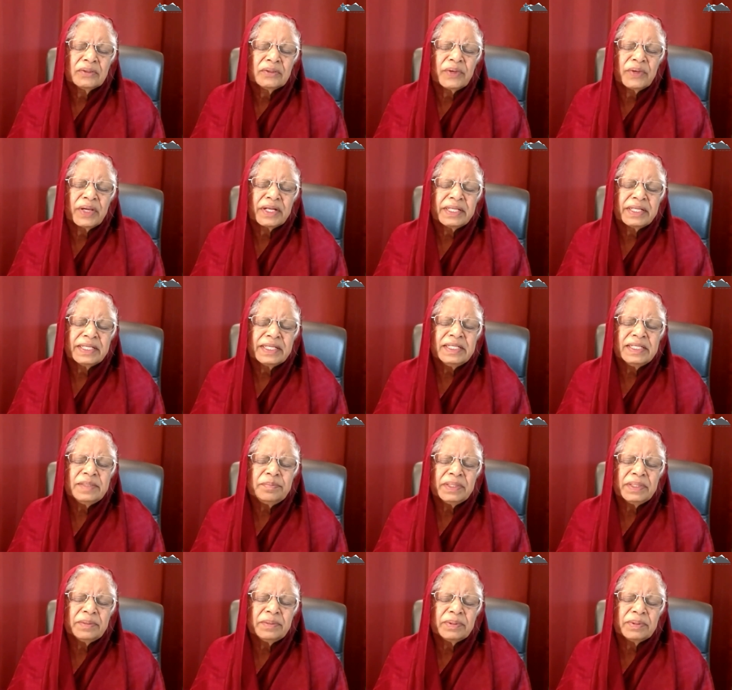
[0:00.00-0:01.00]
We are
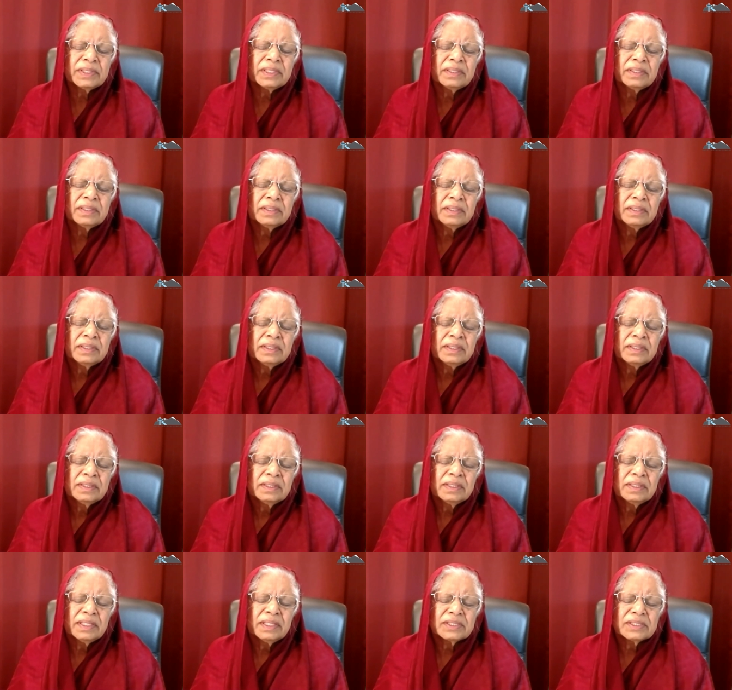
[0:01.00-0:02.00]
needy people,
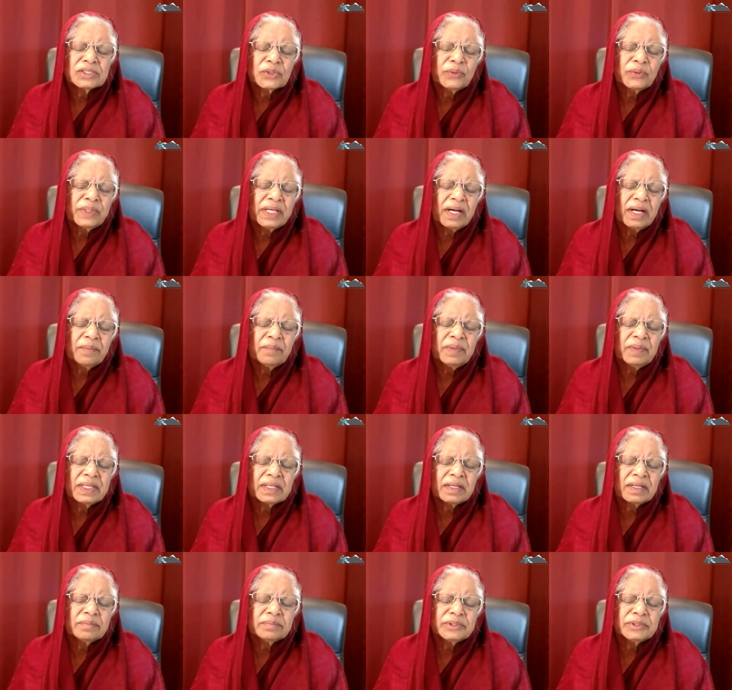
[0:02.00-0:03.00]
and so we
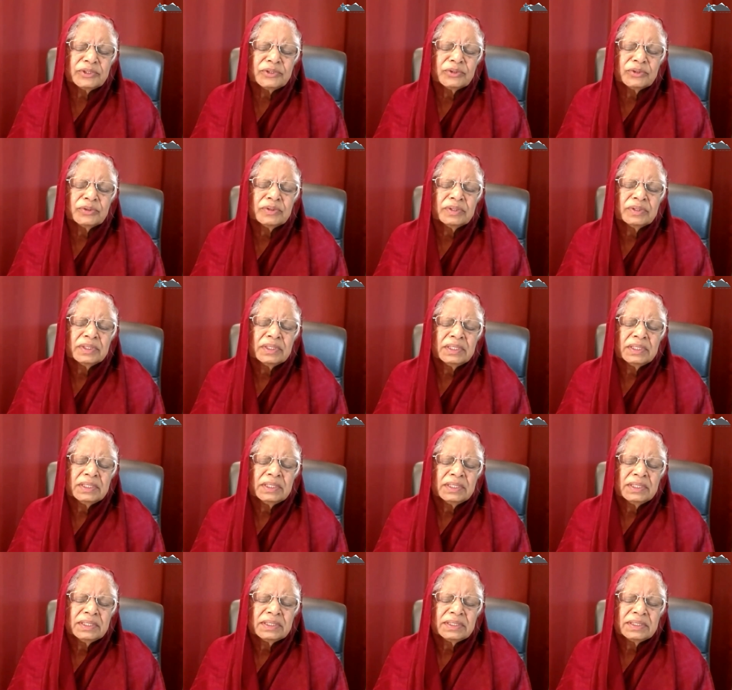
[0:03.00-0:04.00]
humbly come to you.
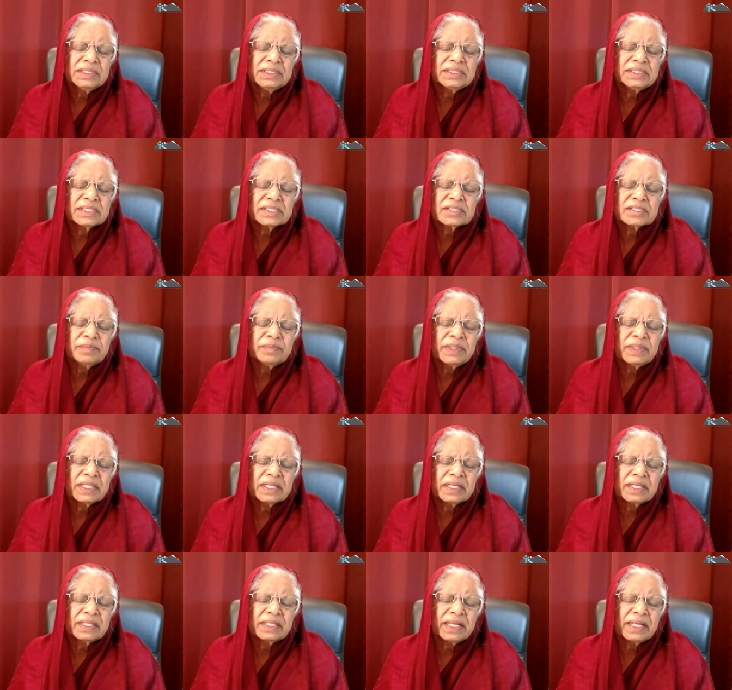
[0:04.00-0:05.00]
Teach us to be
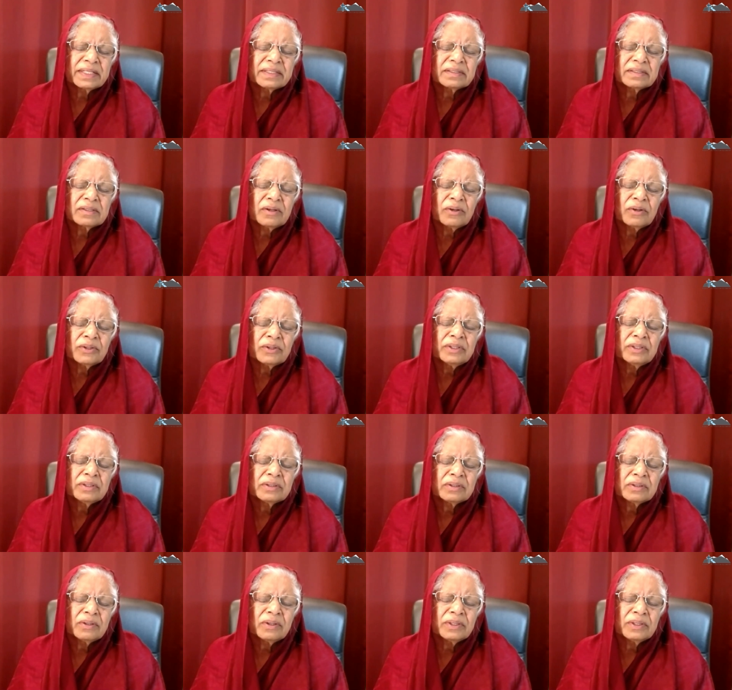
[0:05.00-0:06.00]
content, Lord,
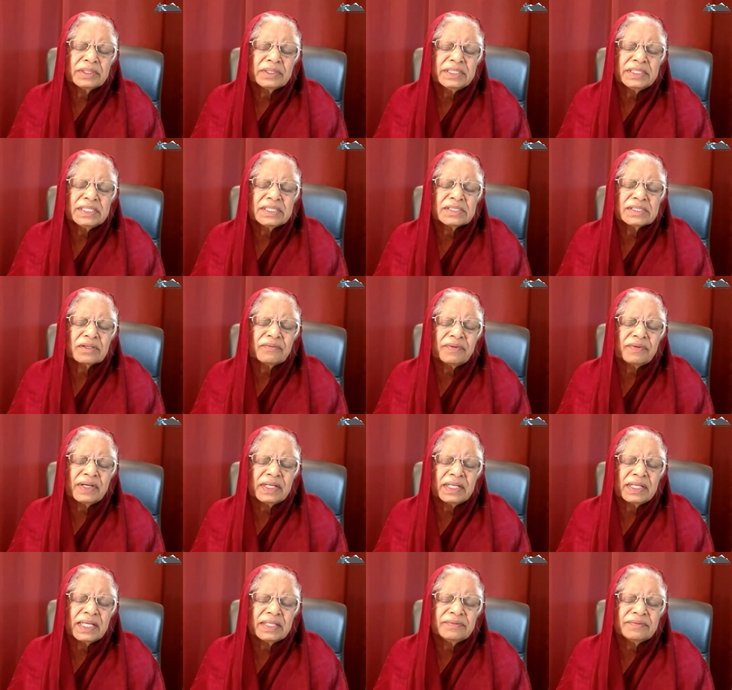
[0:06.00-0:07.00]
all the days of
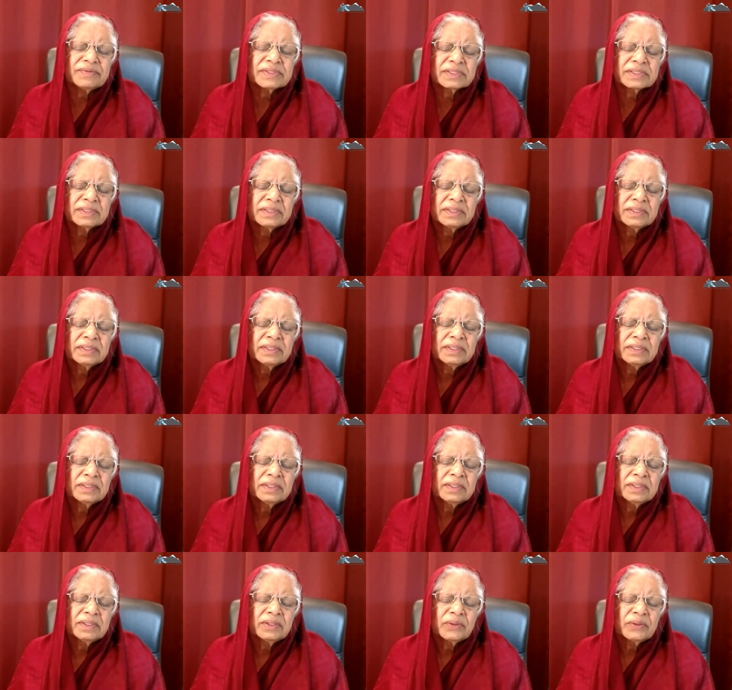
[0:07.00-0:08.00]
our lives.
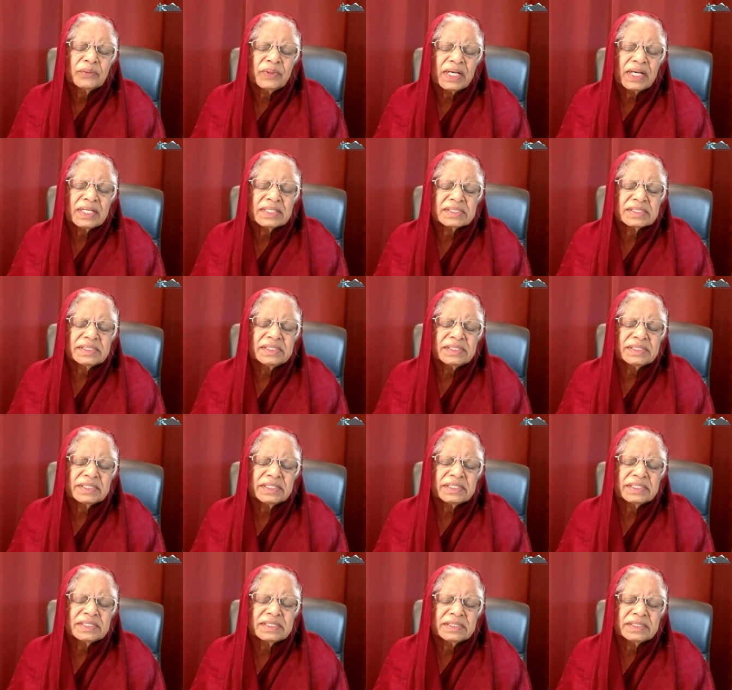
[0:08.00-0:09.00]
We ask these
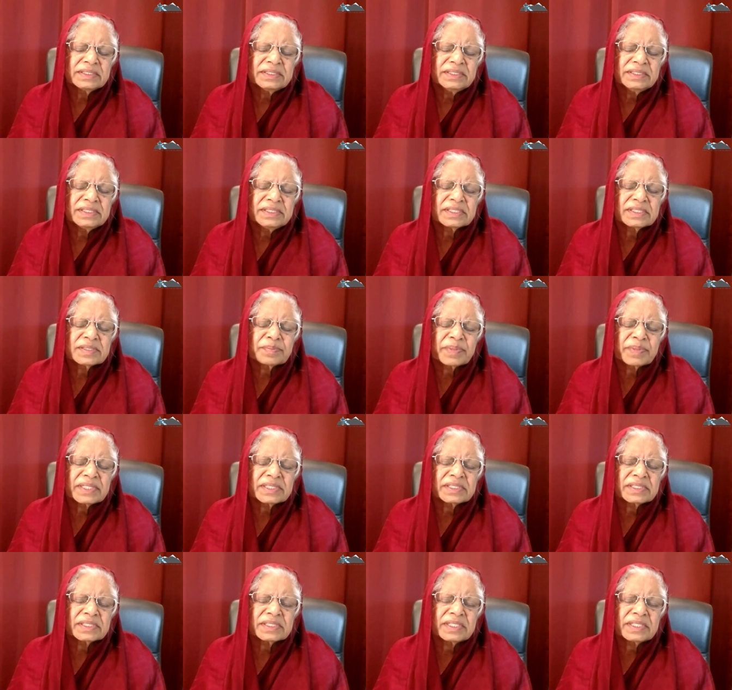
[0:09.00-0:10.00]
things in Jesus'
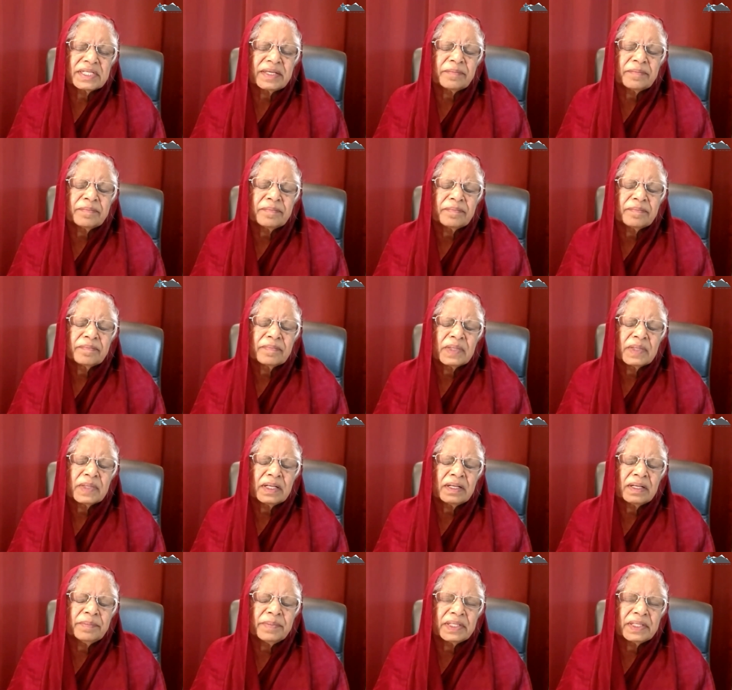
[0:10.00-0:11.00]
precious name.
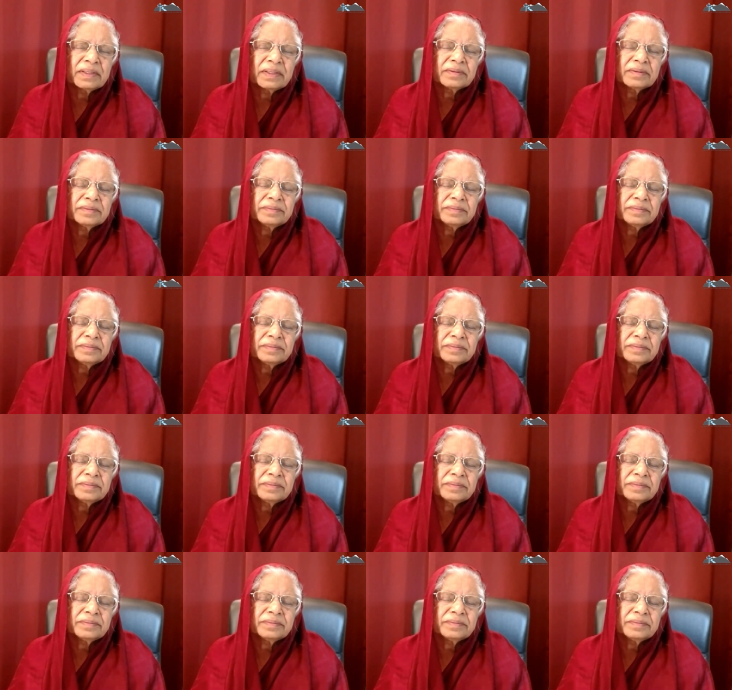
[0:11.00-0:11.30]
Amen.